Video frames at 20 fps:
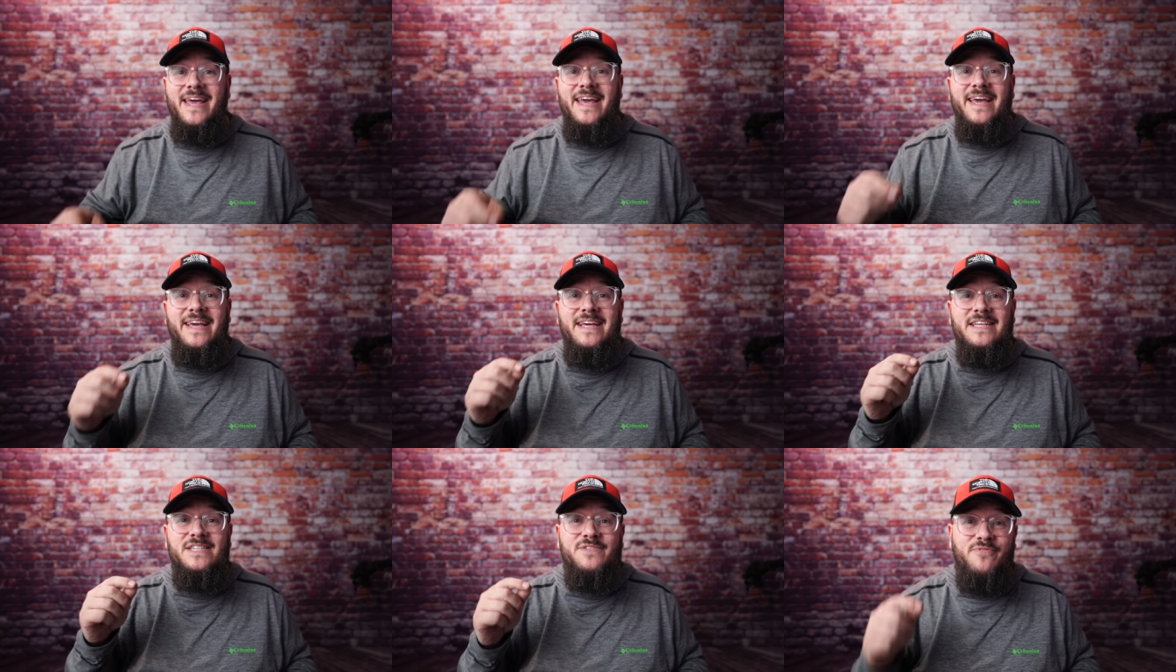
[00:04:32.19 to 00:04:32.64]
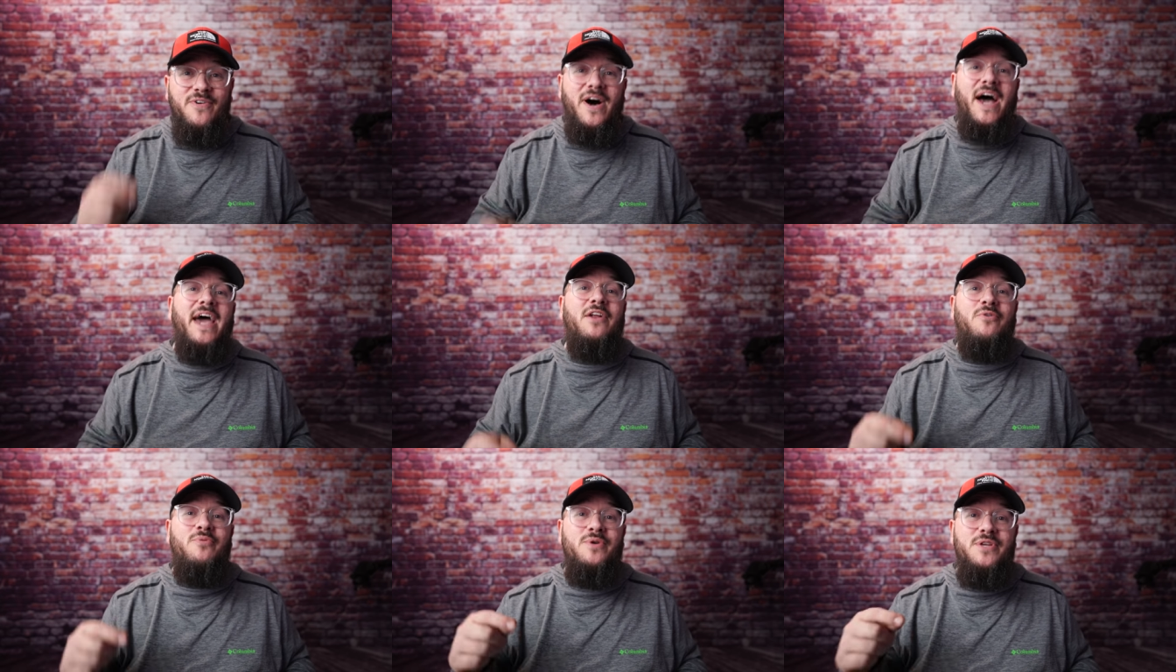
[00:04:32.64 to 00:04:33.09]
is
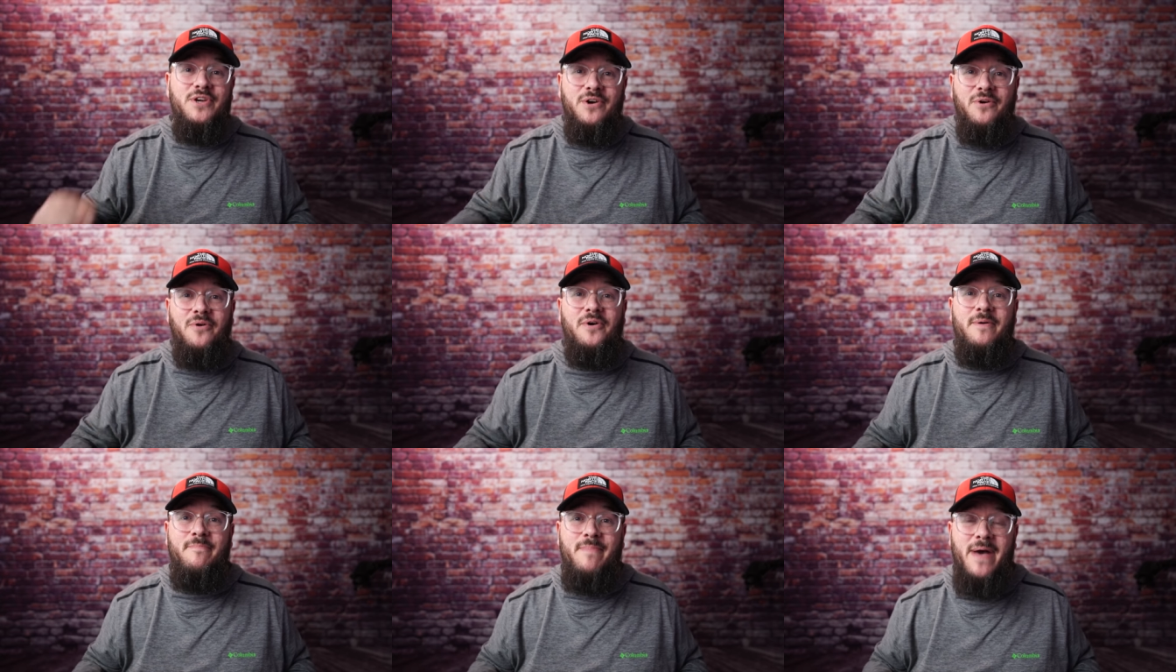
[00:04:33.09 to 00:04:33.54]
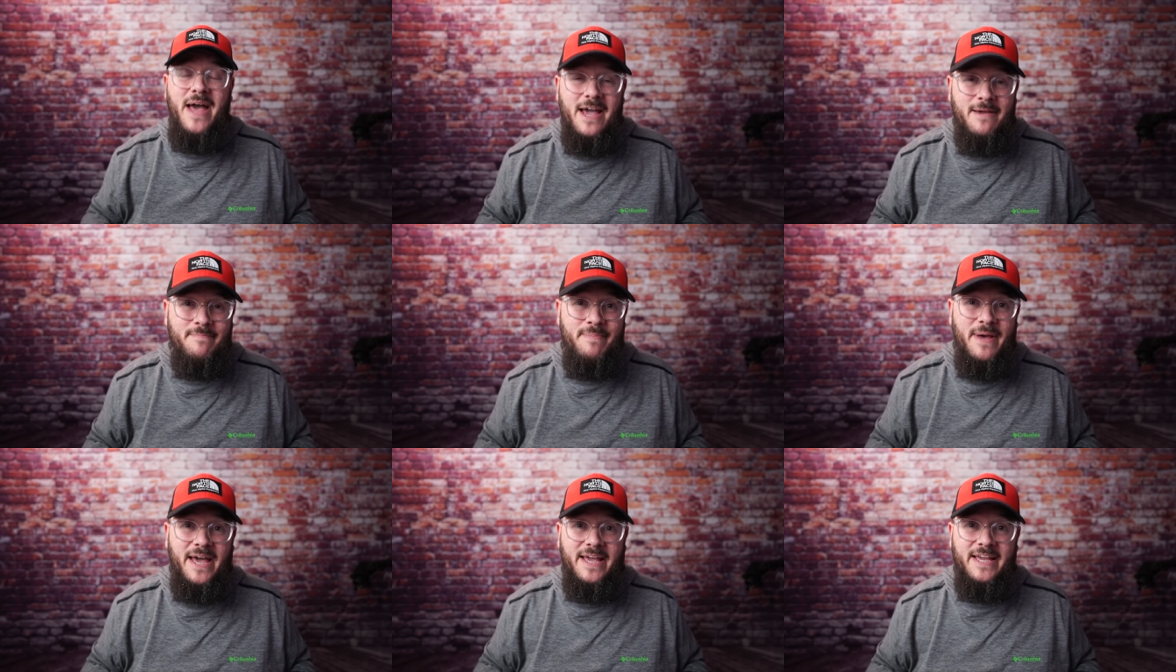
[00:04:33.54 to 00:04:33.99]
vital when you go on a
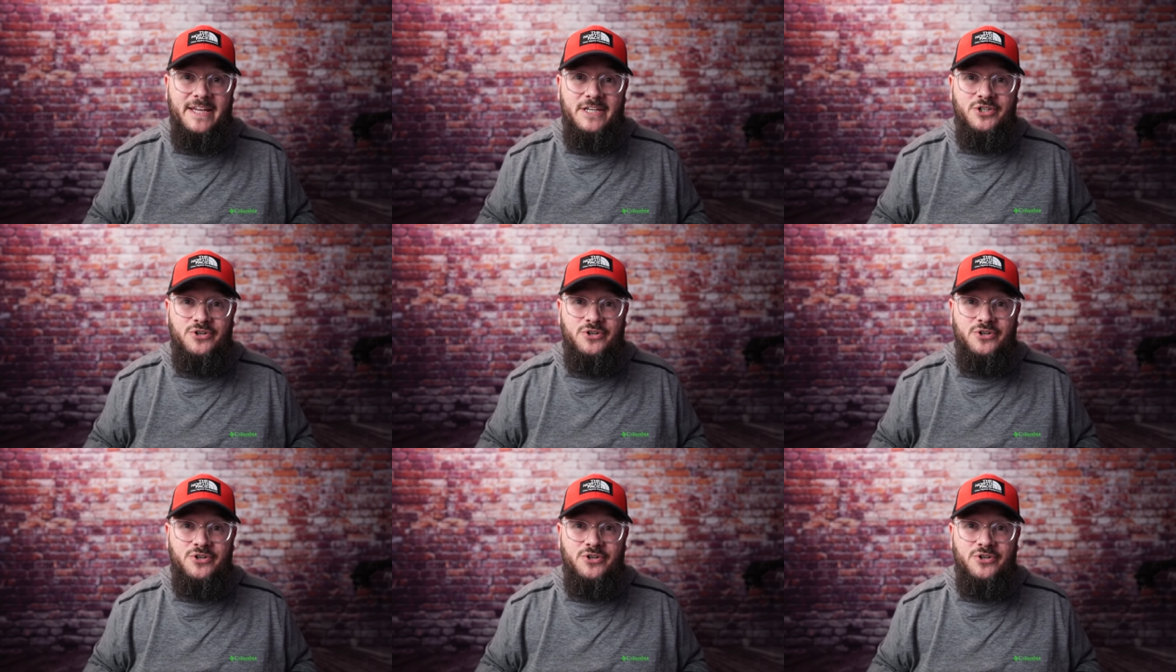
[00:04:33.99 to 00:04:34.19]
backpacking